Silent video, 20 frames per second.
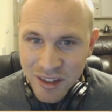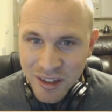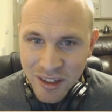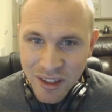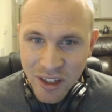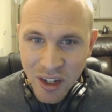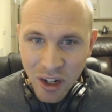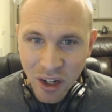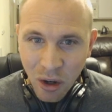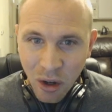
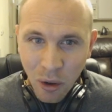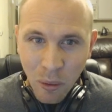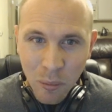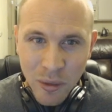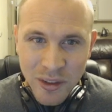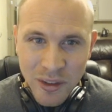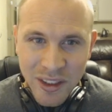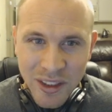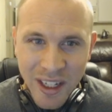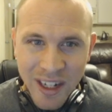You can
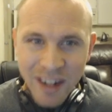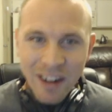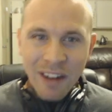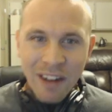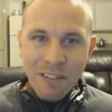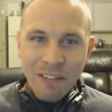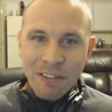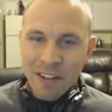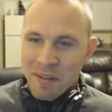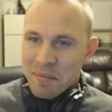almost get
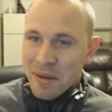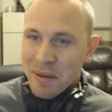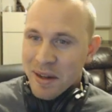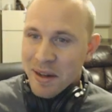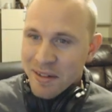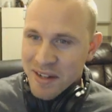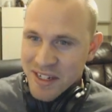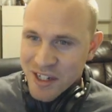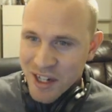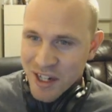enough MP
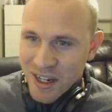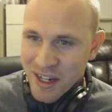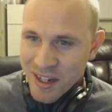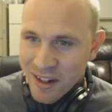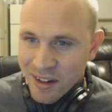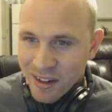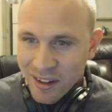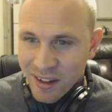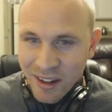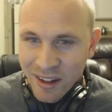
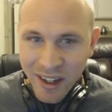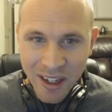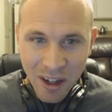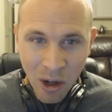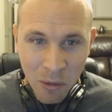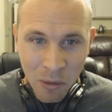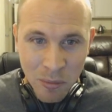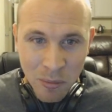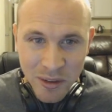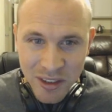regen, like
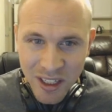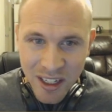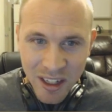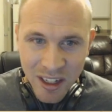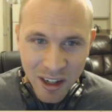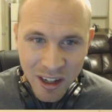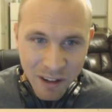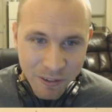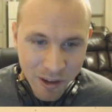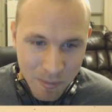almost get
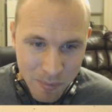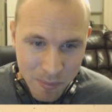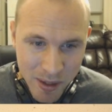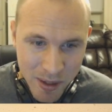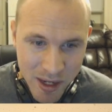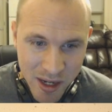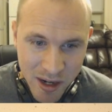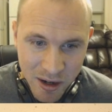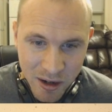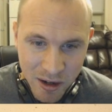enough
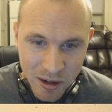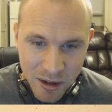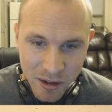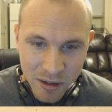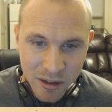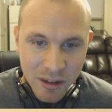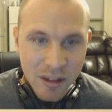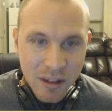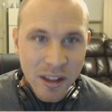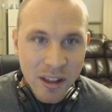MP here
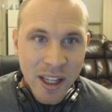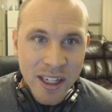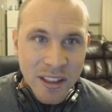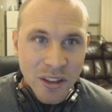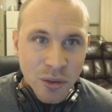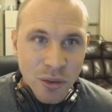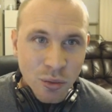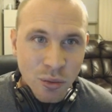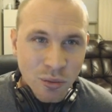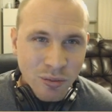that
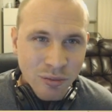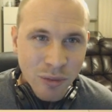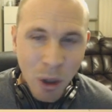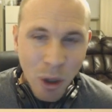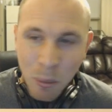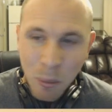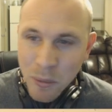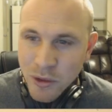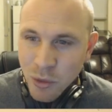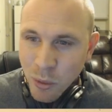it's
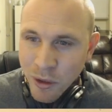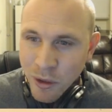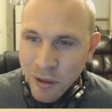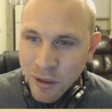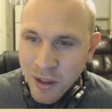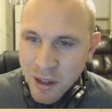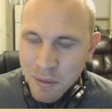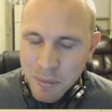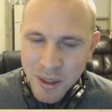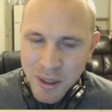almost worth
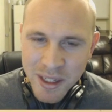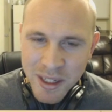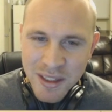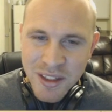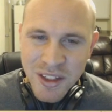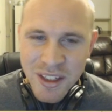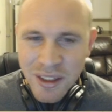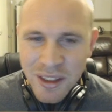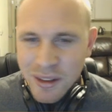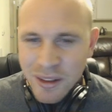it, but it's
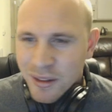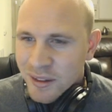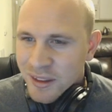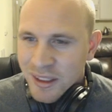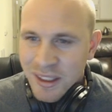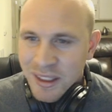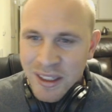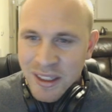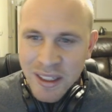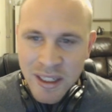still
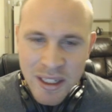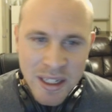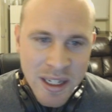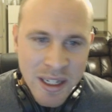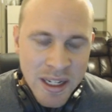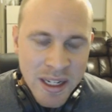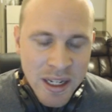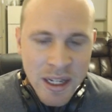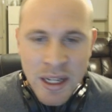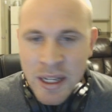
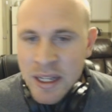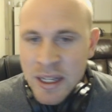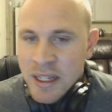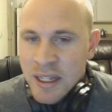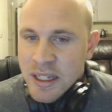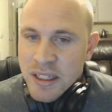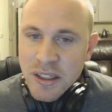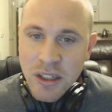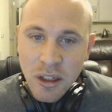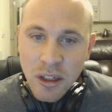
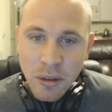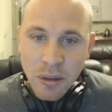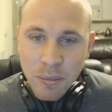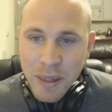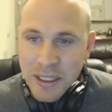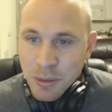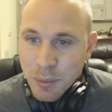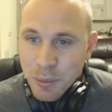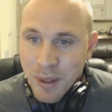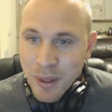
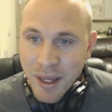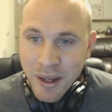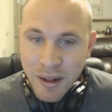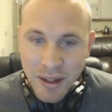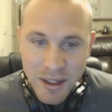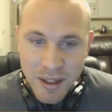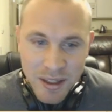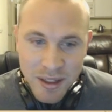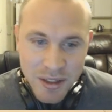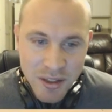best bet
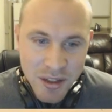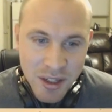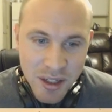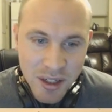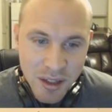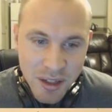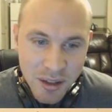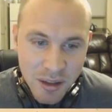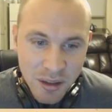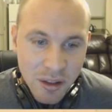is
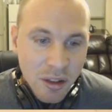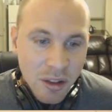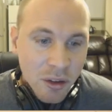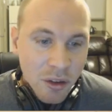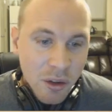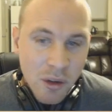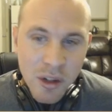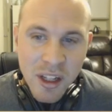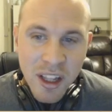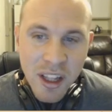the
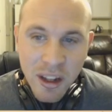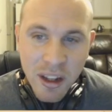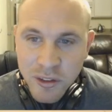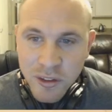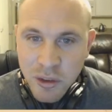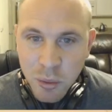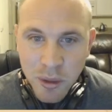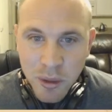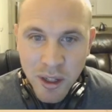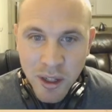Luna
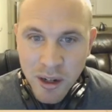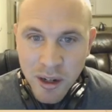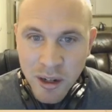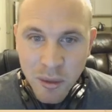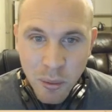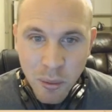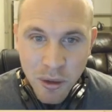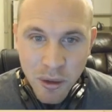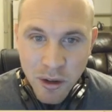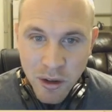gifts when
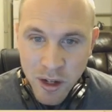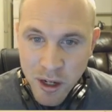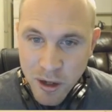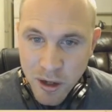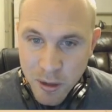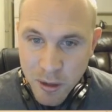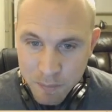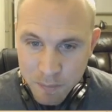they're here.